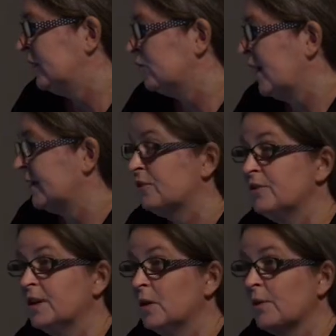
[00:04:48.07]
who had to
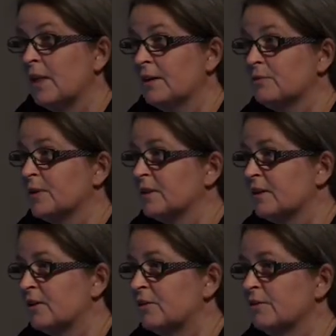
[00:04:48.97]
deal with left-wing
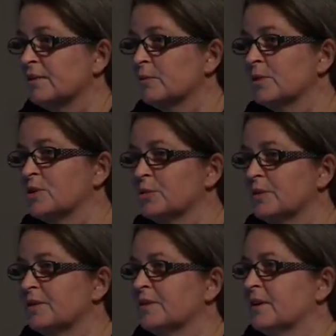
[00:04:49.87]
terrorism, which
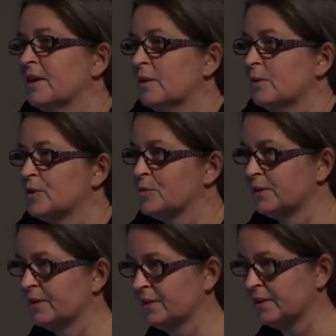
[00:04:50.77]
was
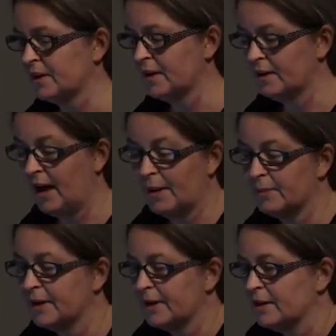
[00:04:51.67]

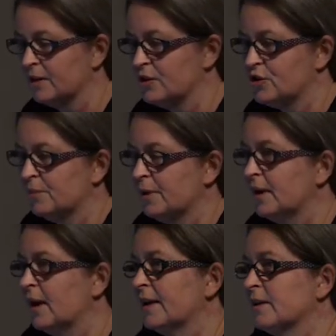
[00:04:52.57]
happening in
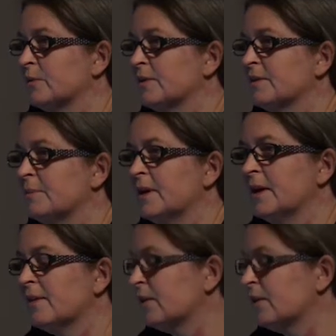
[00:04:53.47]
Germany like it was in many other